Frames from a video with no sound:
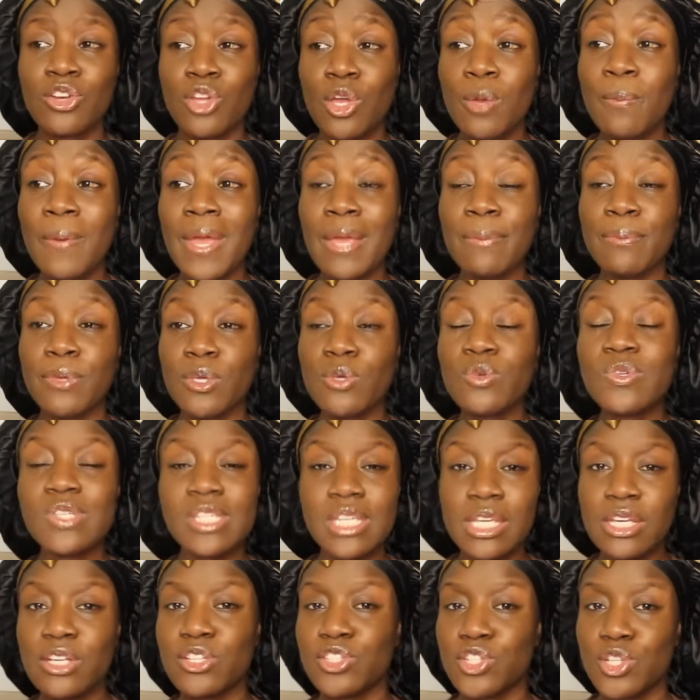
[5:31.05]
No, babe, you
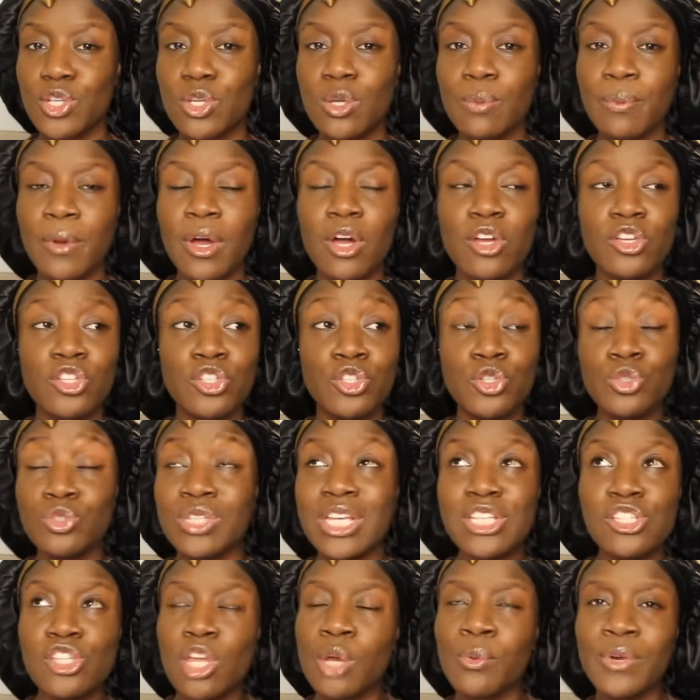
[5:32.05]
see it too, but
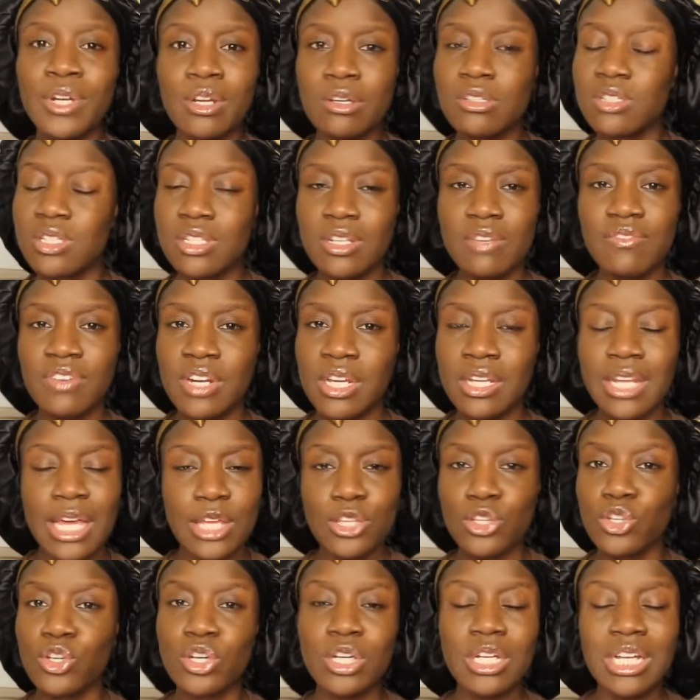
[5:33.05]
there's no one else in the villa
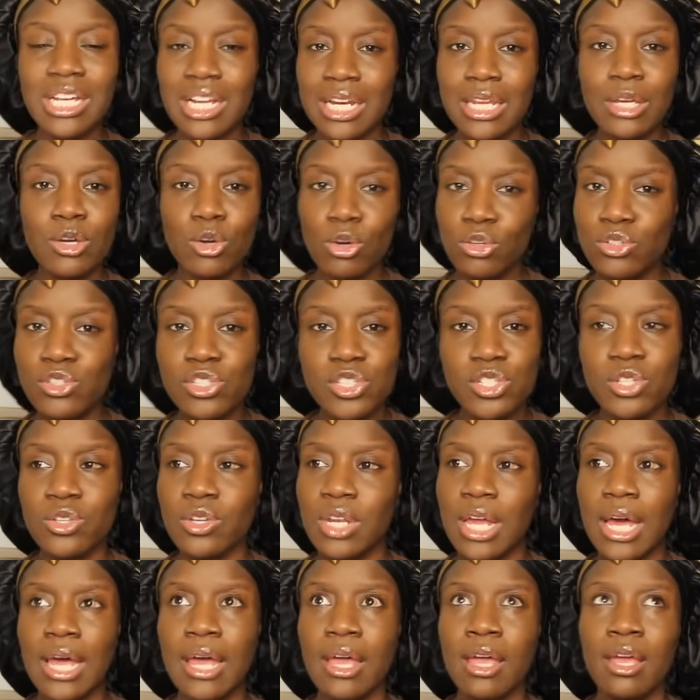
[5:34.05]
that you can cling on
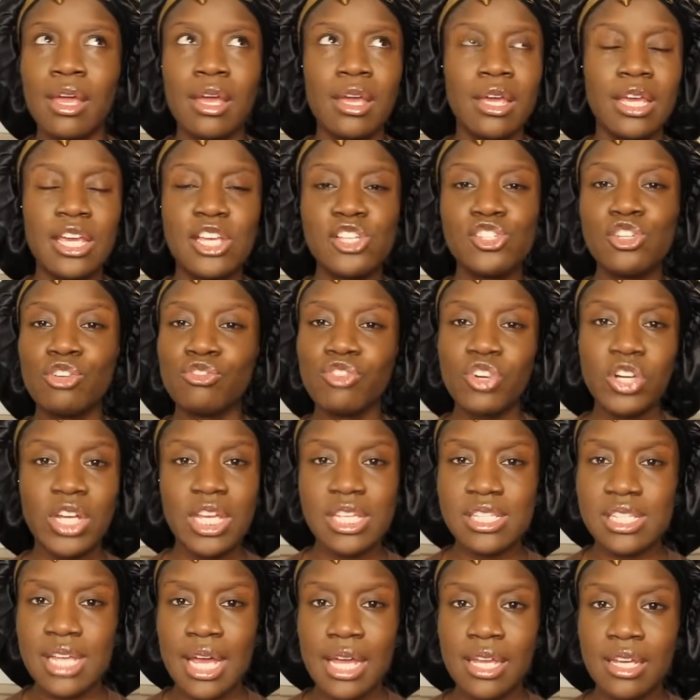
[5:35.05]
to. Like, it's not
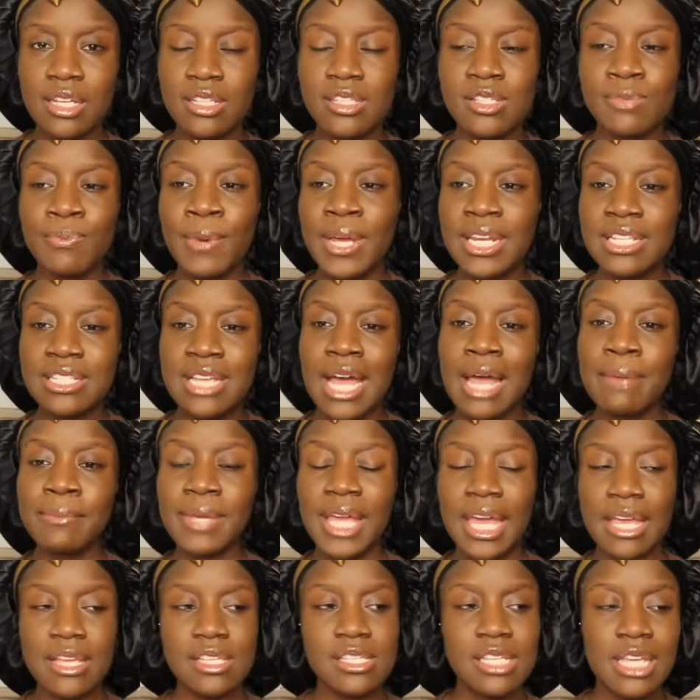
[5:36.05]
rocket science. By the time
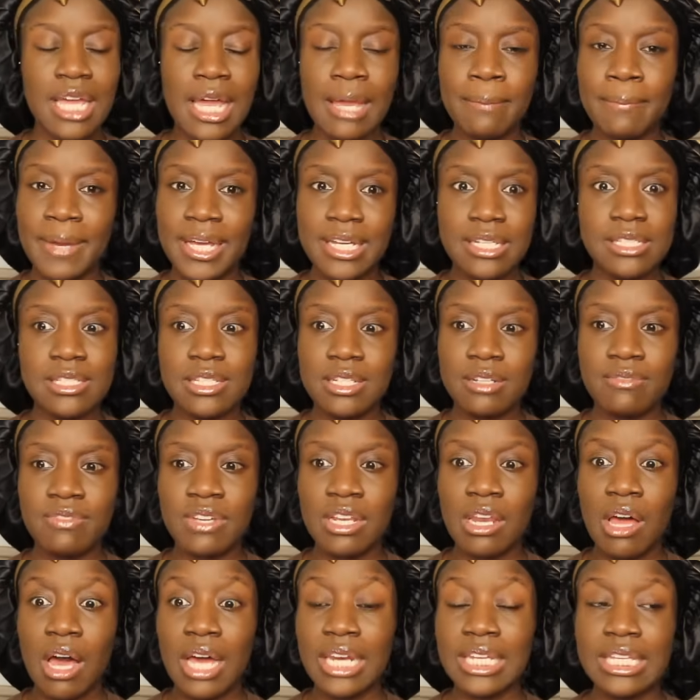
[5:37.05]
Casey came back into the
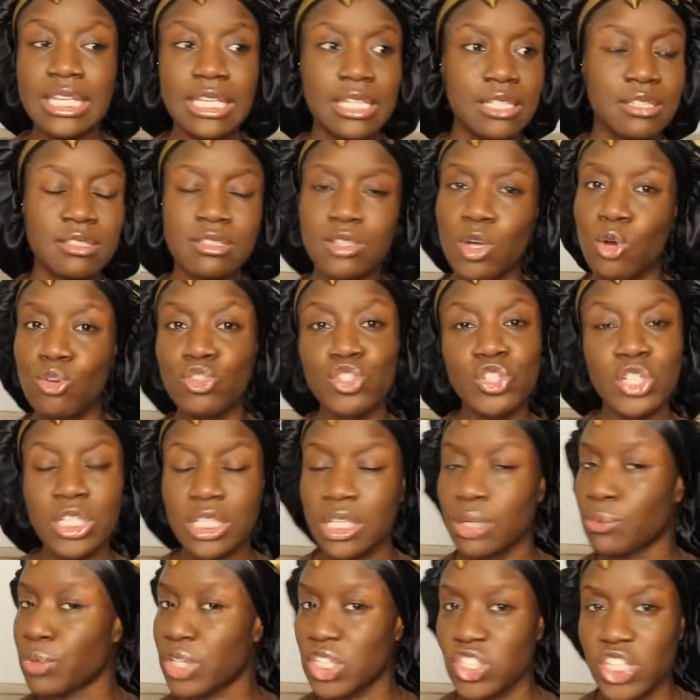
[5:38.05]
villa and he told you he
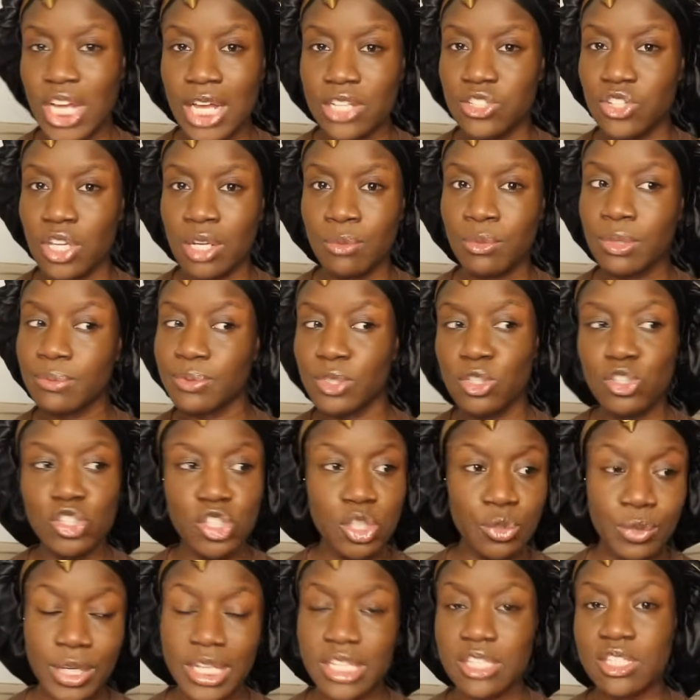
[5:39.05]
didn't want to chat to you anymore because
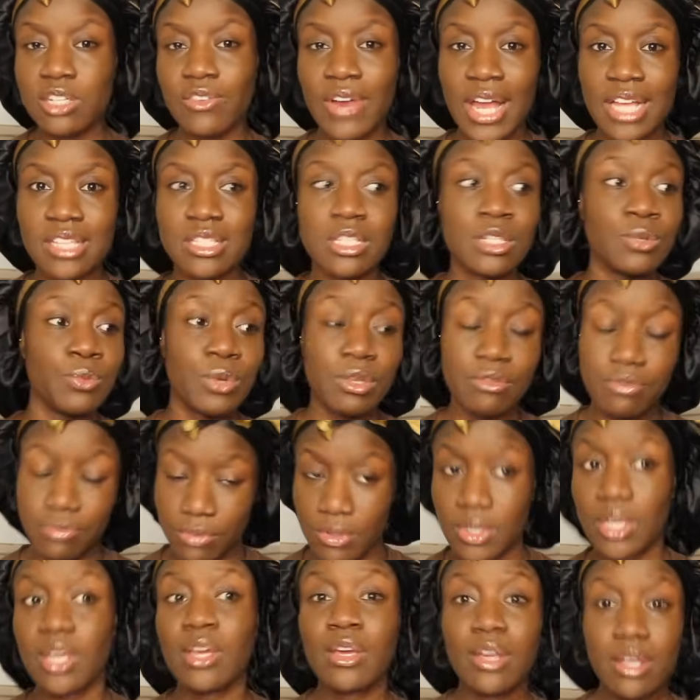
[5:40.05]
you were interacting
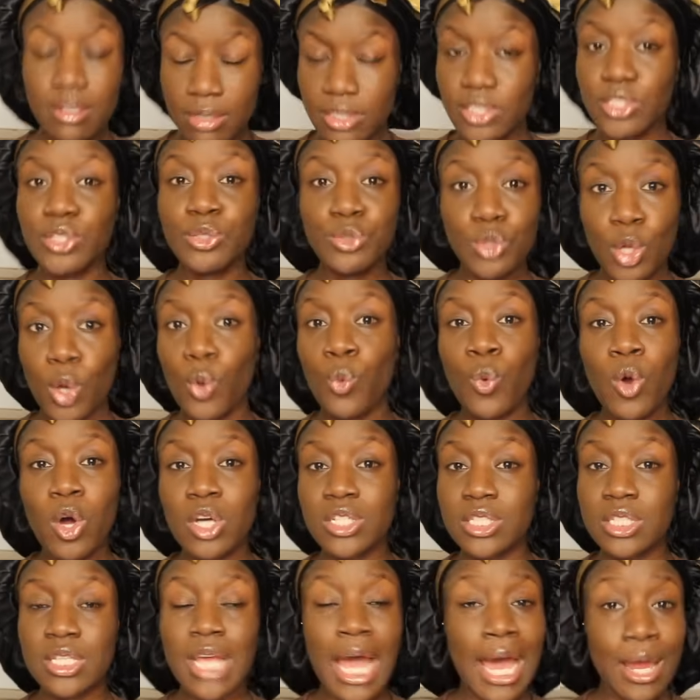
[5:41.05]
with you know
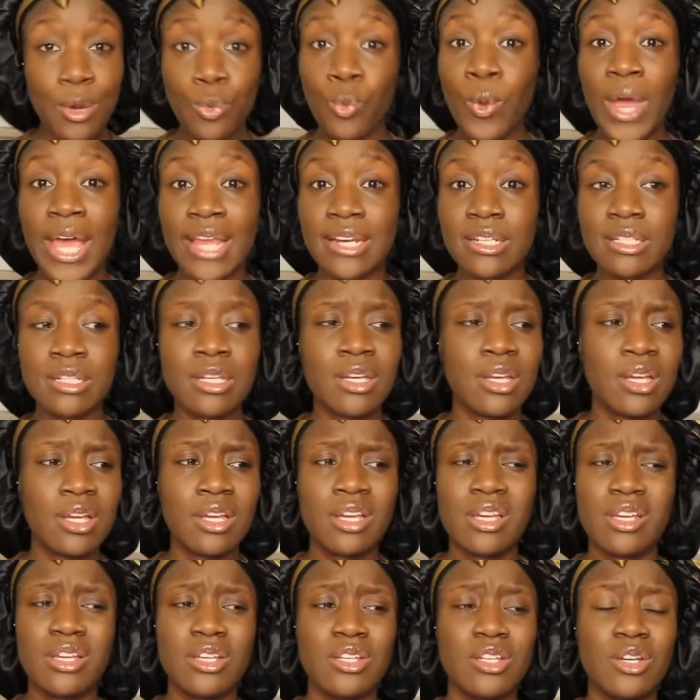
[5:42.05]
what and when,
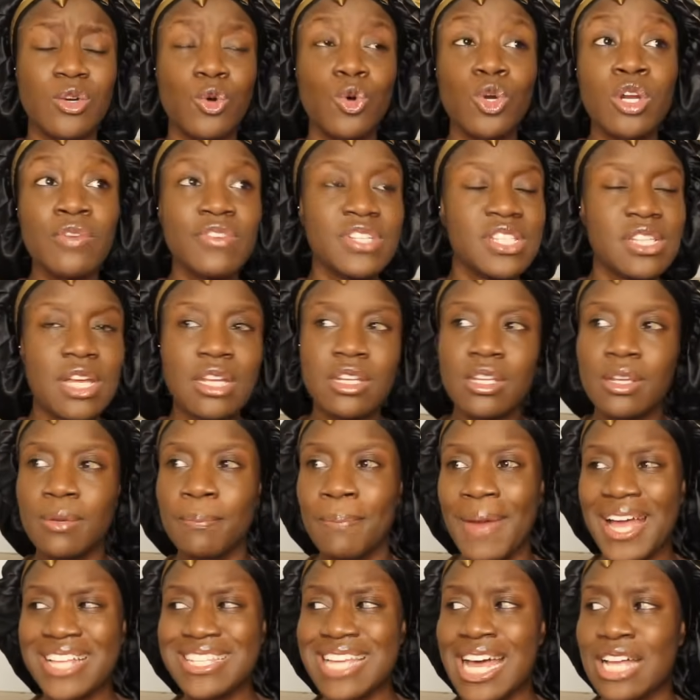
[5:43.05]
all of a sudden,
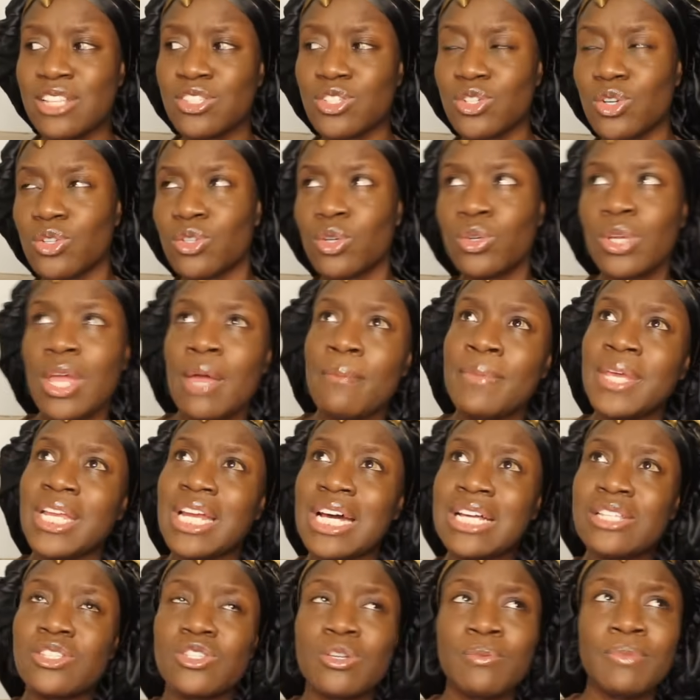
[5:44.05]
back to Anton. Oh yeah, me
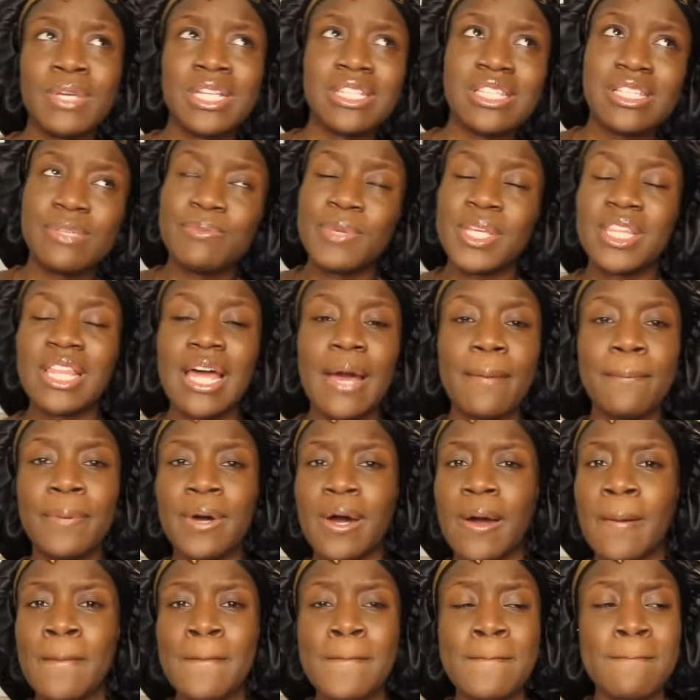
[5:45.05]
and Anton, me and this, me and that.
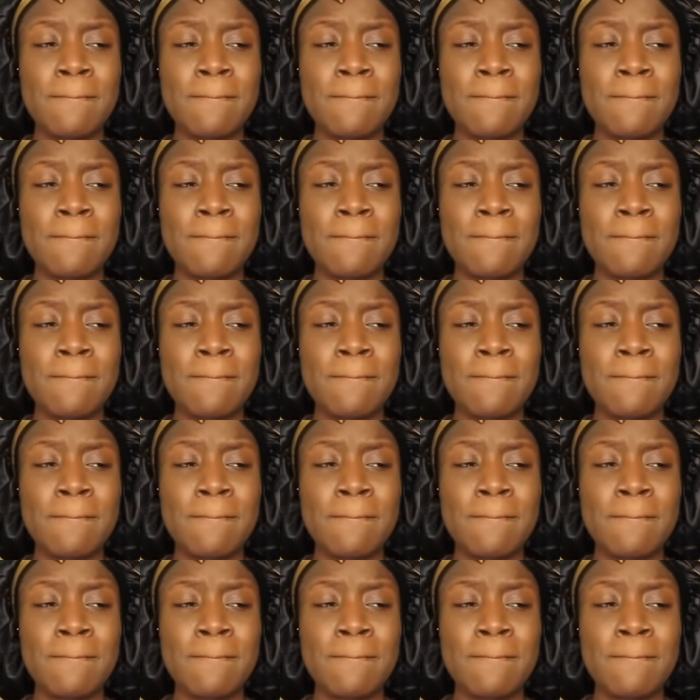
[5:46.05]
But